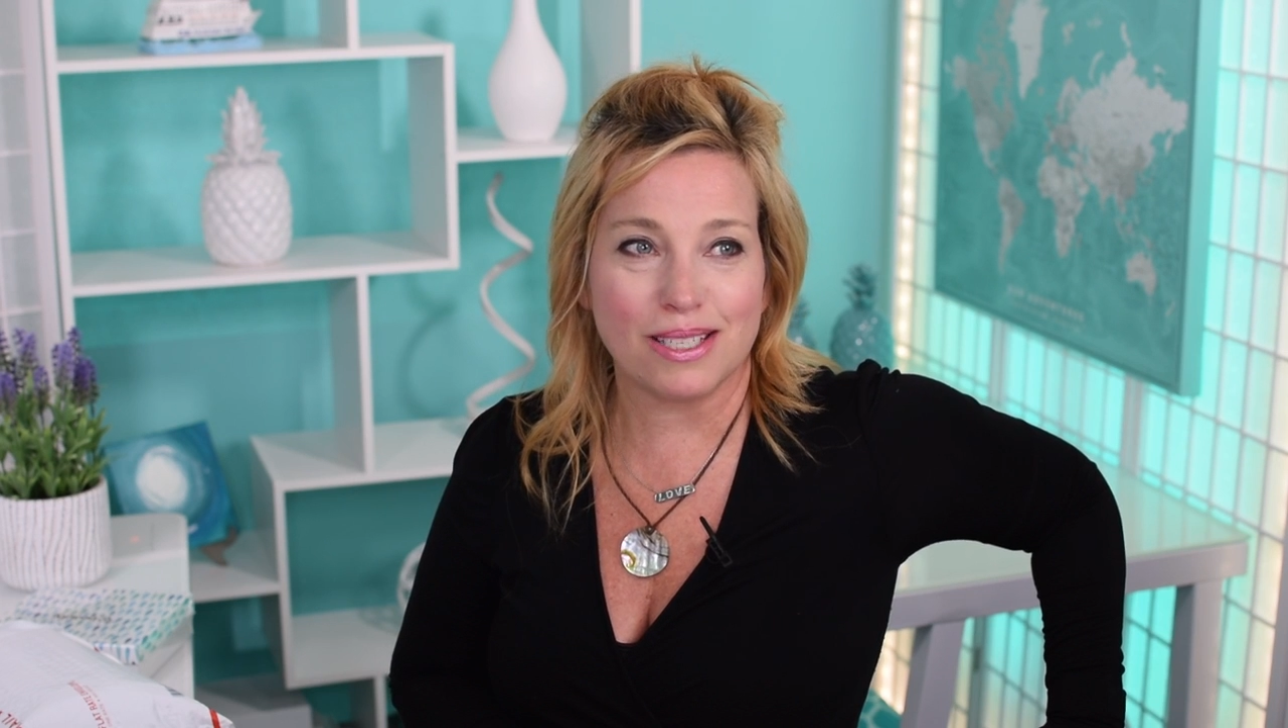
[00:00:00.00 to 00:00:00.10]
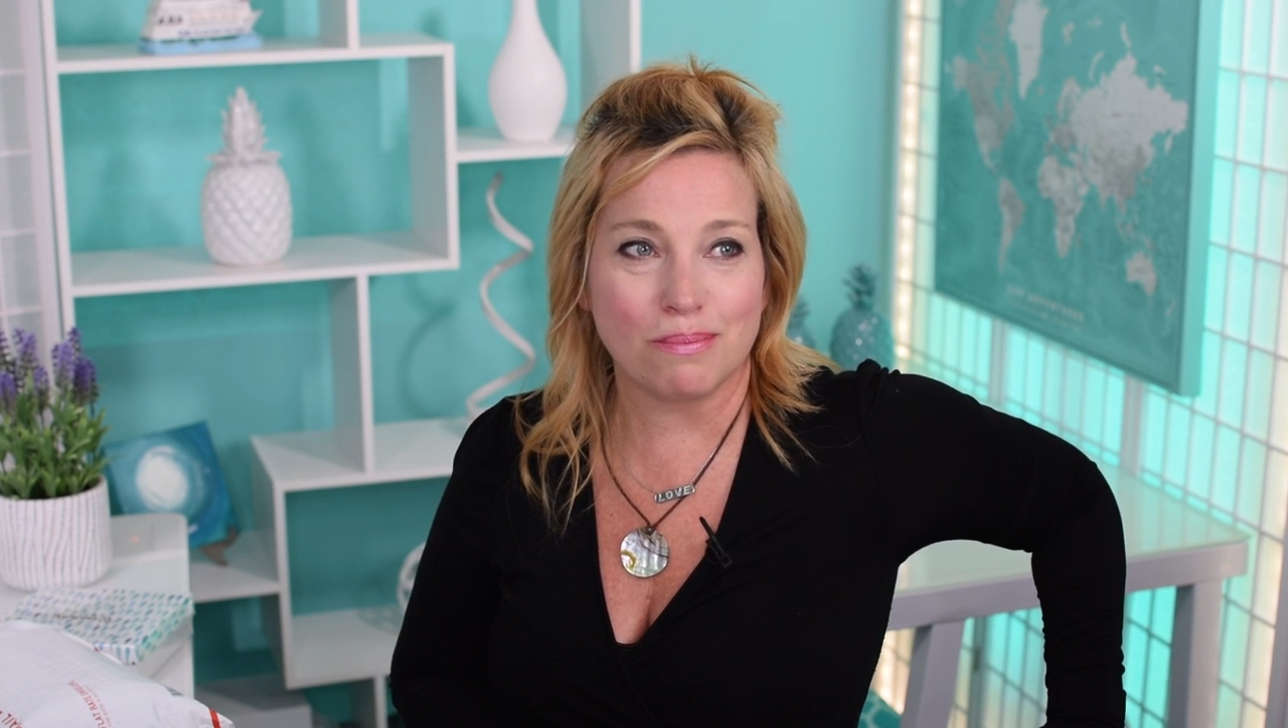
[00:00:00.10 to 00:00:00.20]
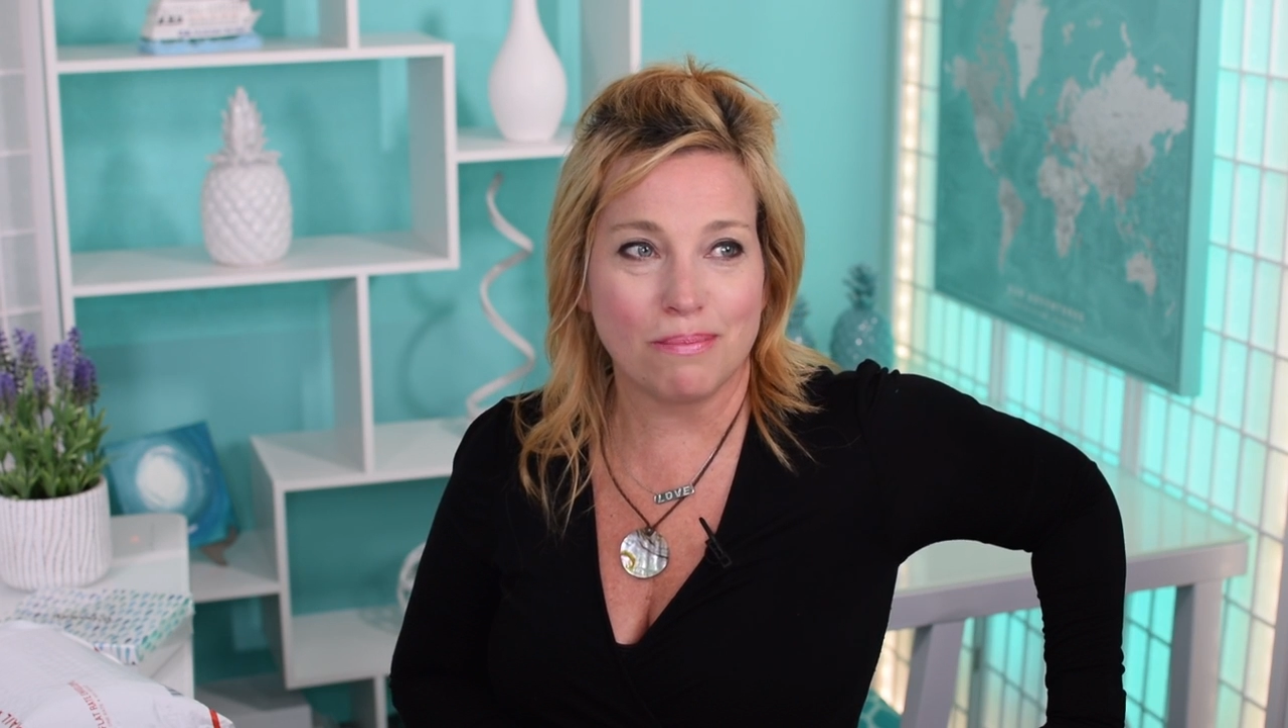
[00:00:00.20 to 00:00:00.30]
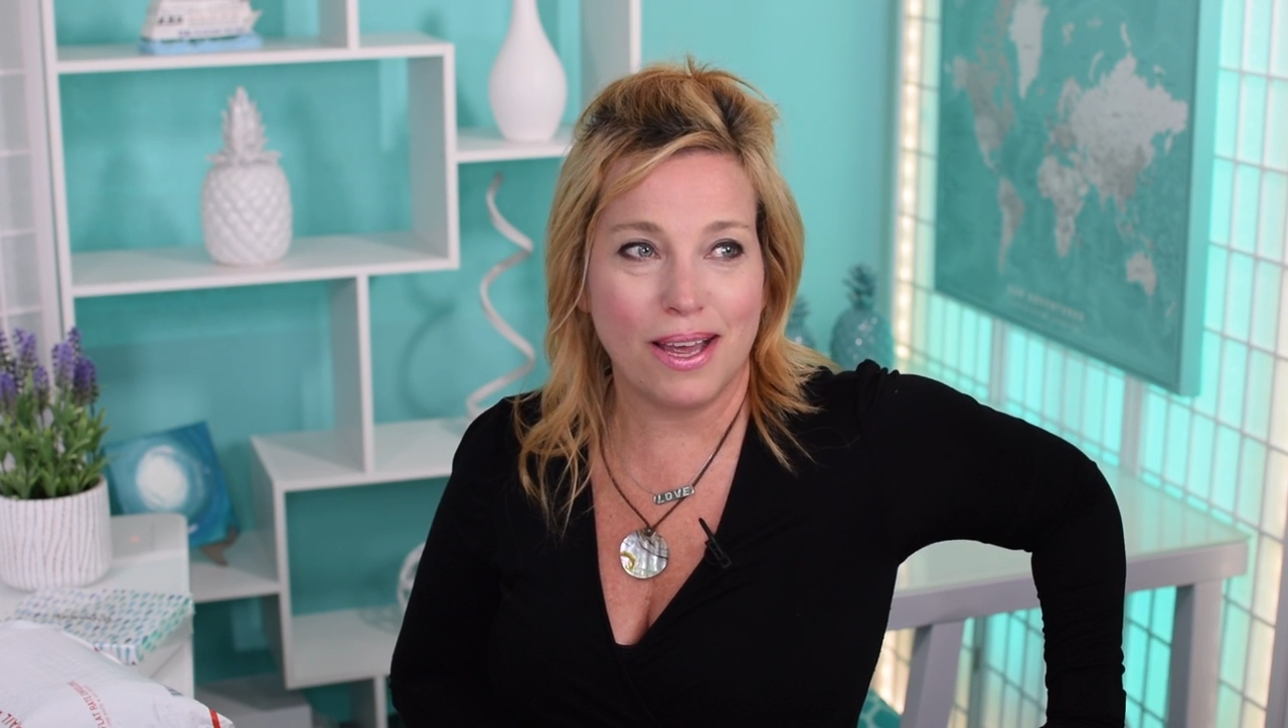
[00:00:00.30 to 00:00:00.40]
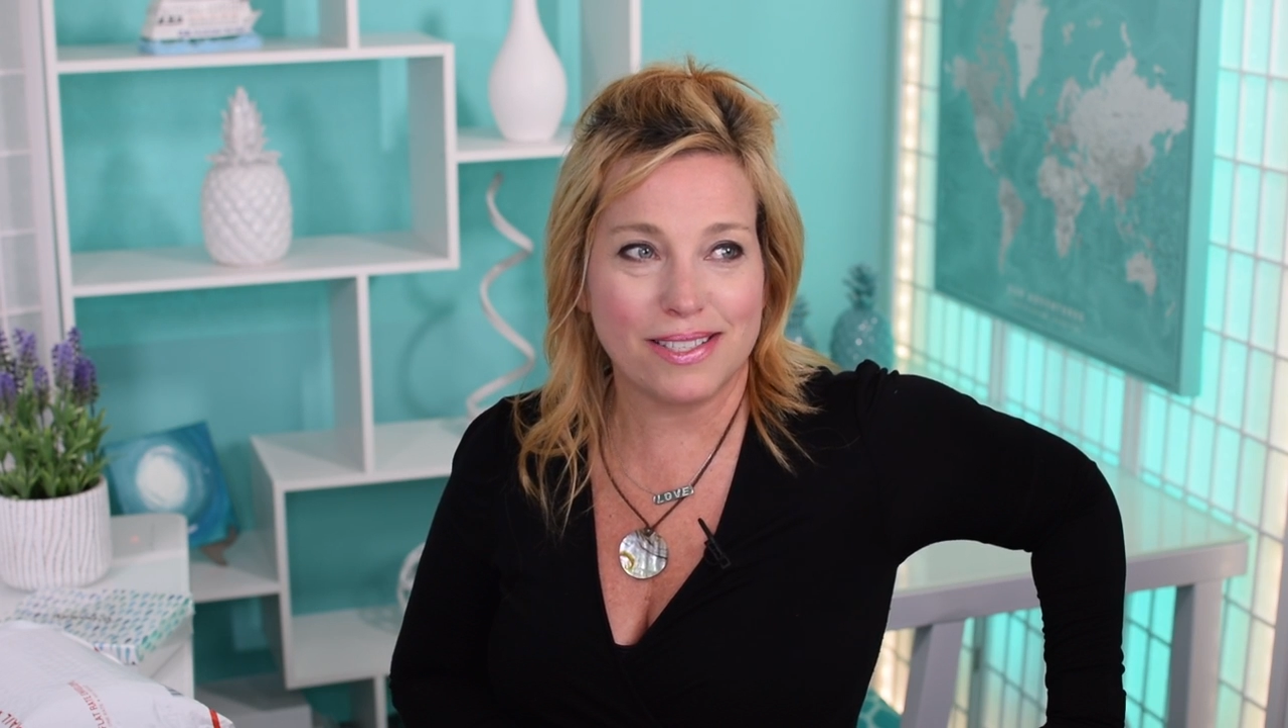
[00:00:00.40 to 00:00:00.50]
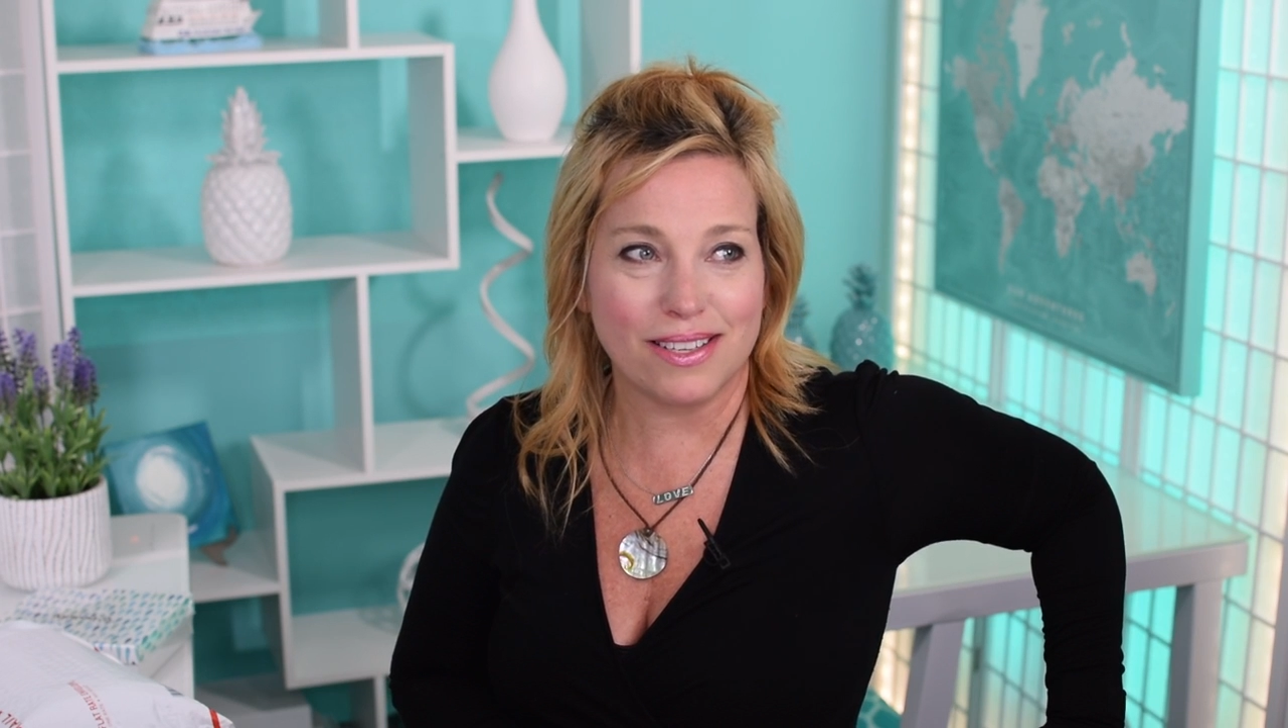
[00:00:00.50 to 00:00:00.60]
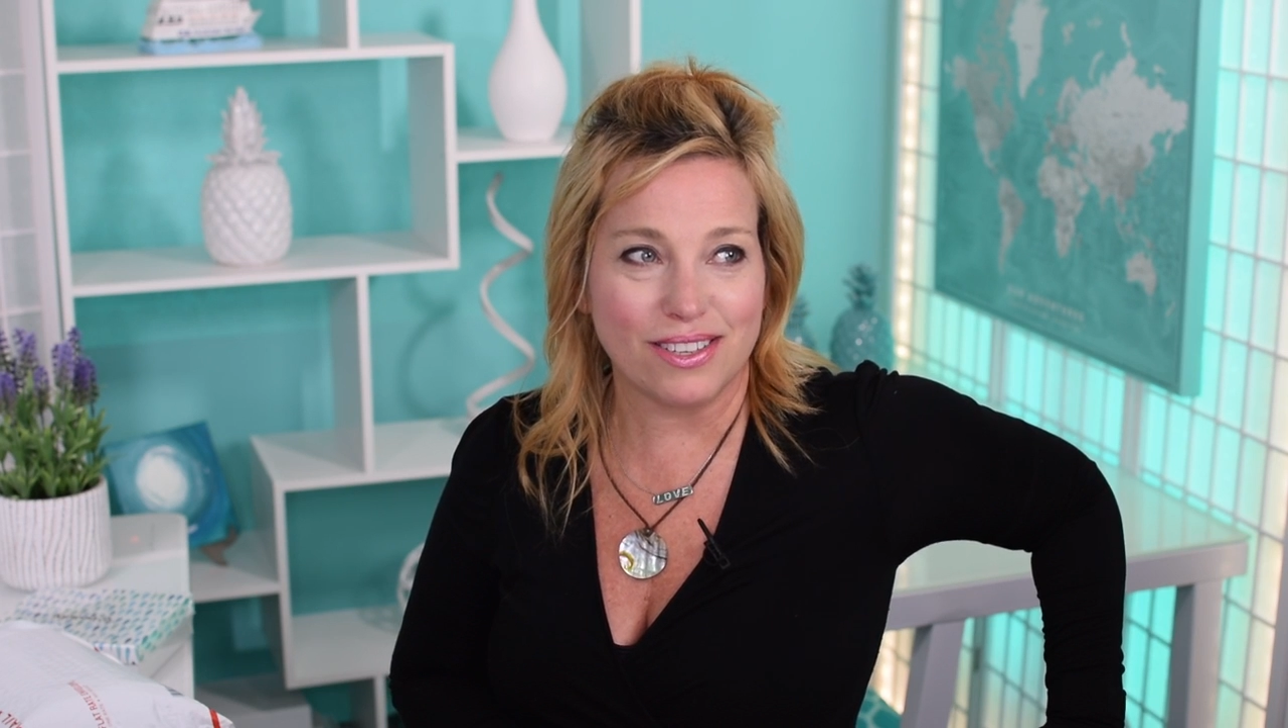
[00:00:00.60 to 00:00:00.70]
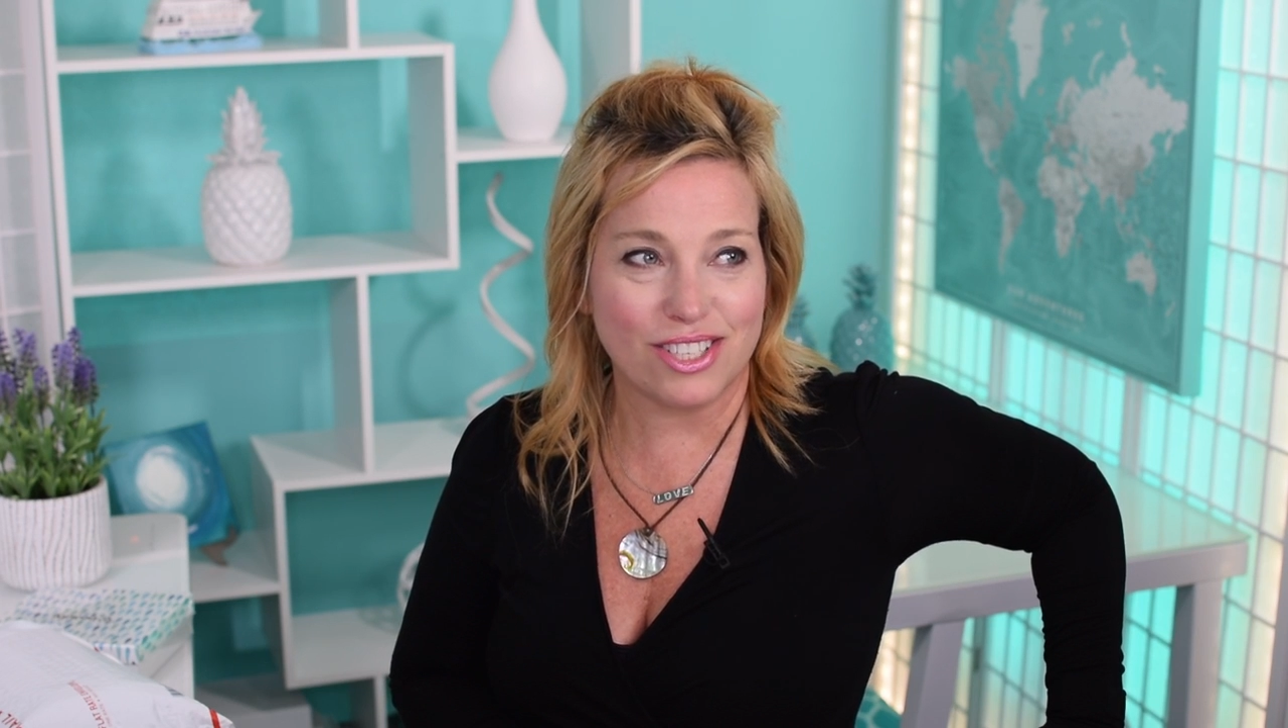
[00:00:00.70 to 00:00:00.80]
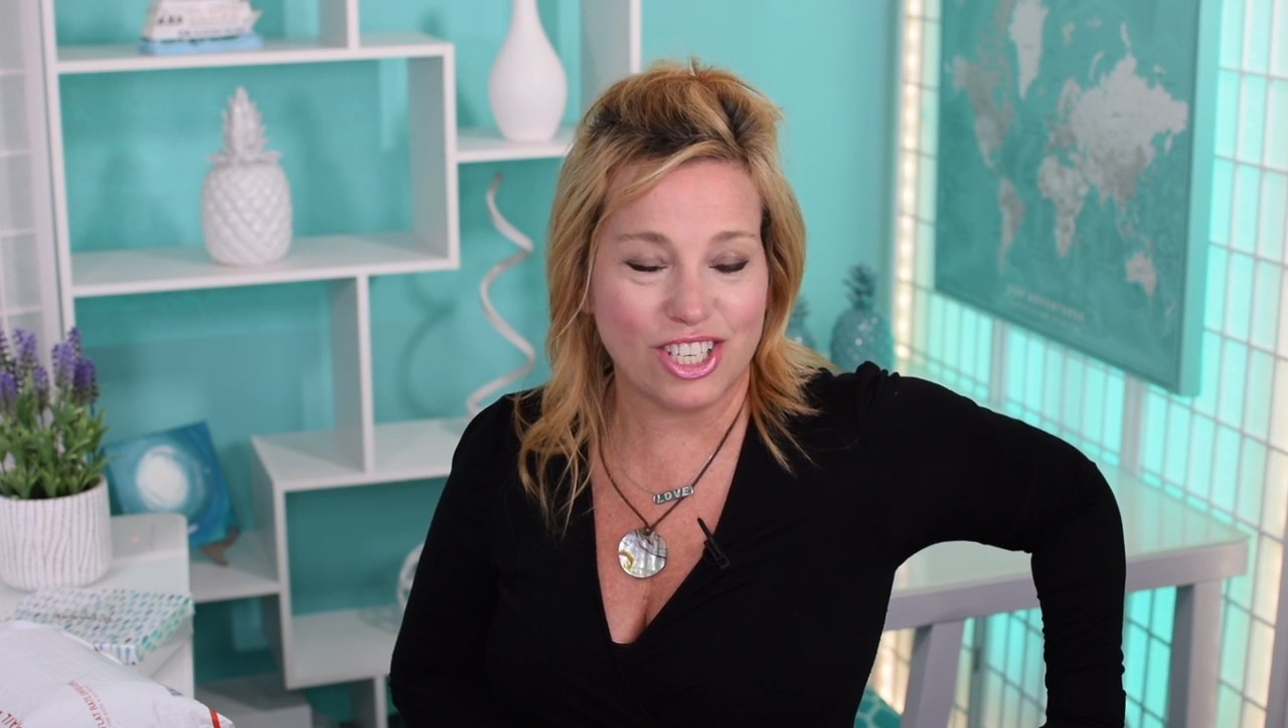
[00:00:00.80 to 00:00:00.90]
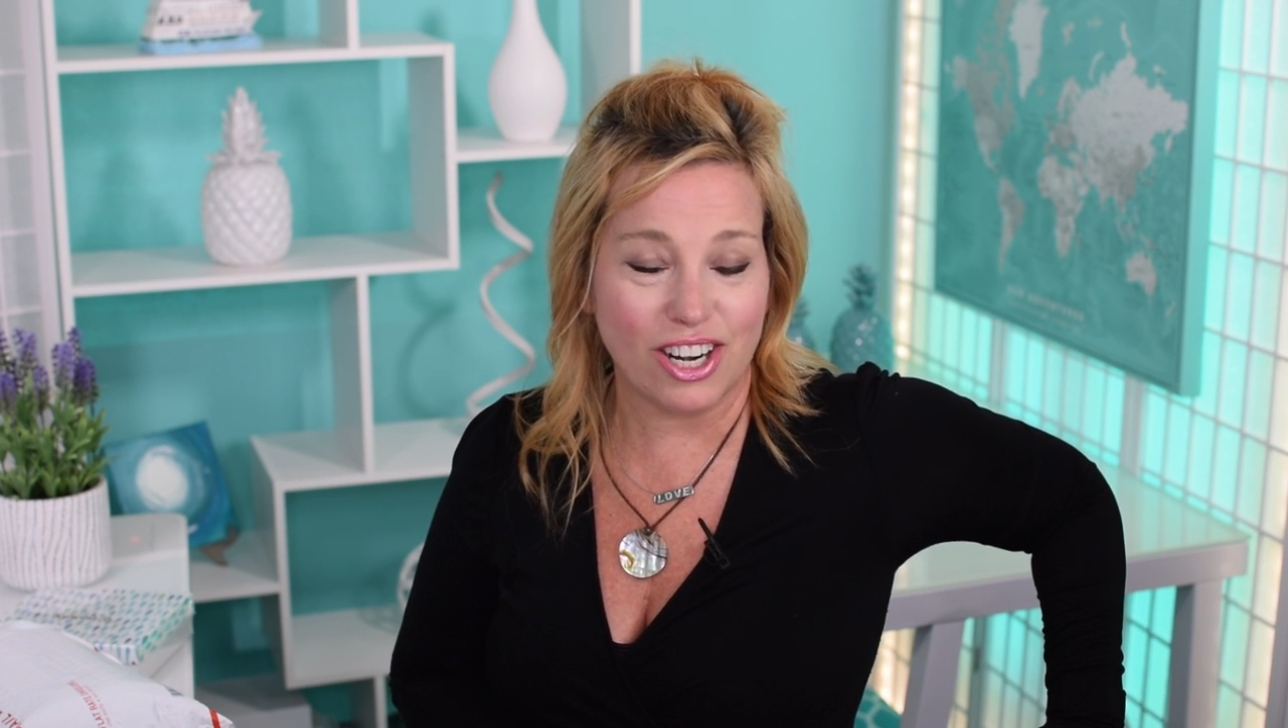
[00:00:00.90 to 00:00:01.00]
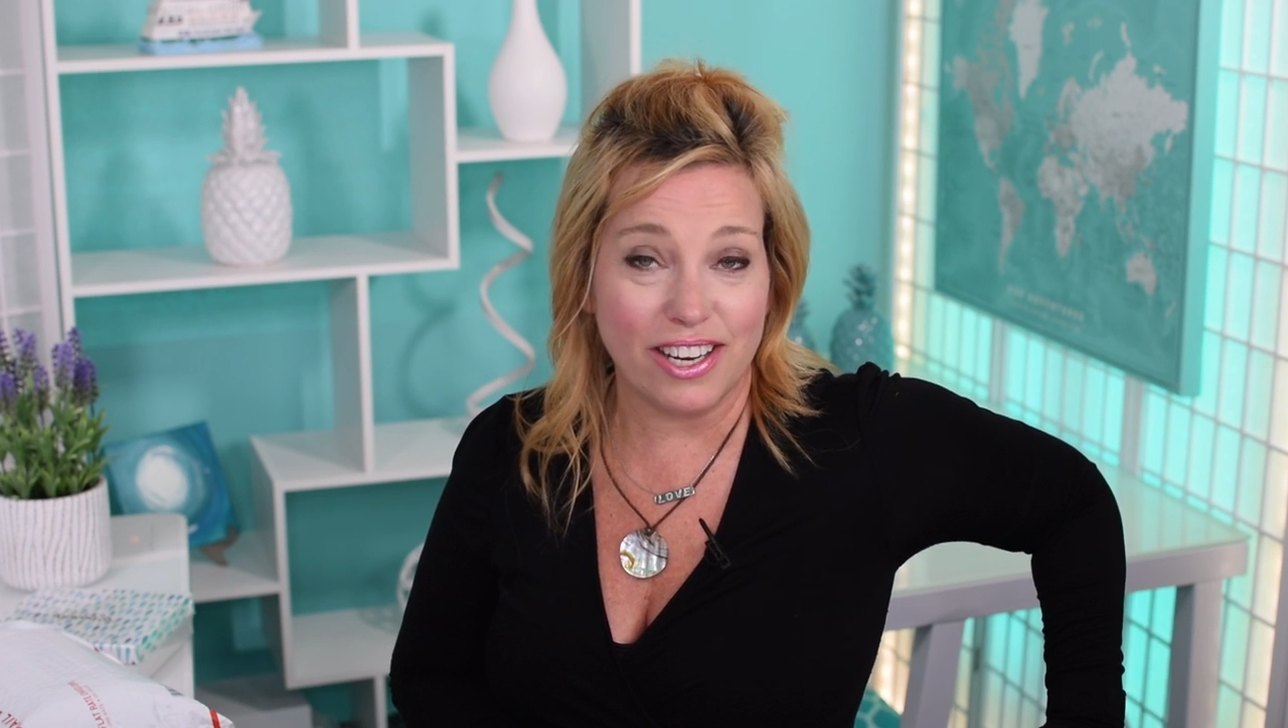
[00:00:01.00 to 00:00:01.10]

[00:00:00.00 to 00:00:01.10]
muscles, Sherry.